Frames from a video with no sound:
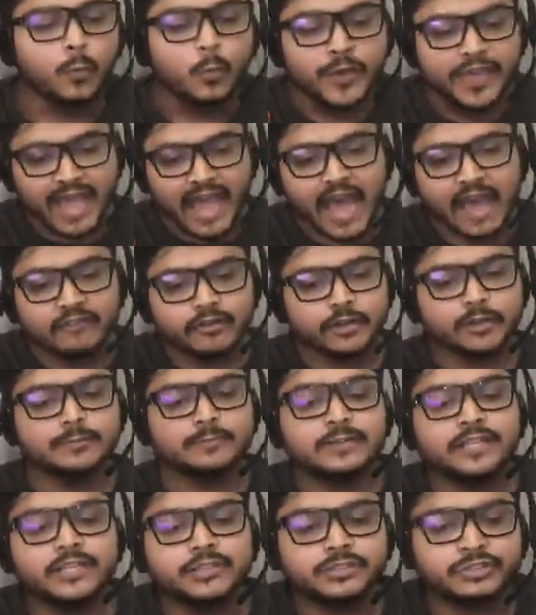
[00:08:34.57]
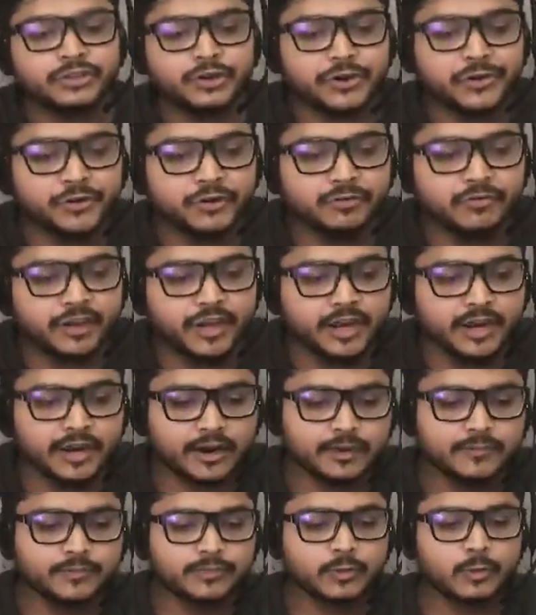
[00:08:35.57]
We have a complete shirt over
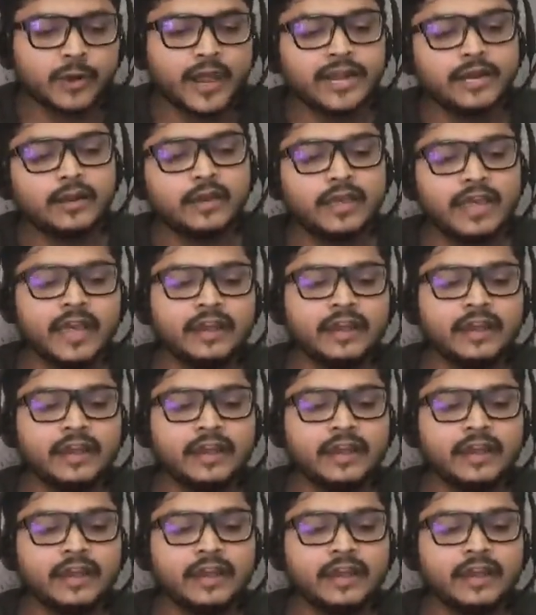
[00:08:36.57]
here, right?